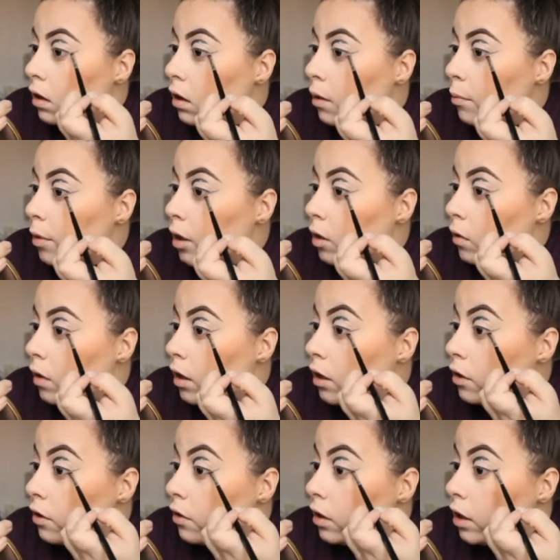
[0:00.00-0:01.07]
I'm going to go
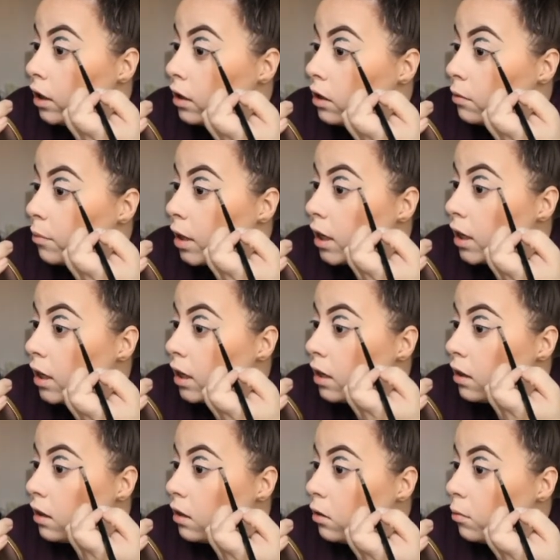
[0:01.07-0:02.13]
underneath my eye a
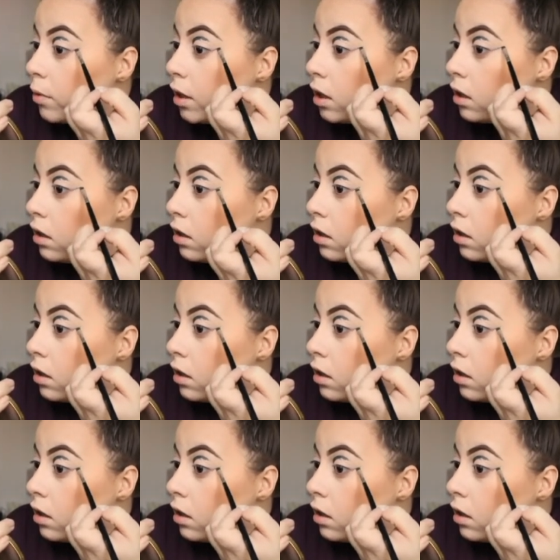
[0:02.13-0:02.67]
little bit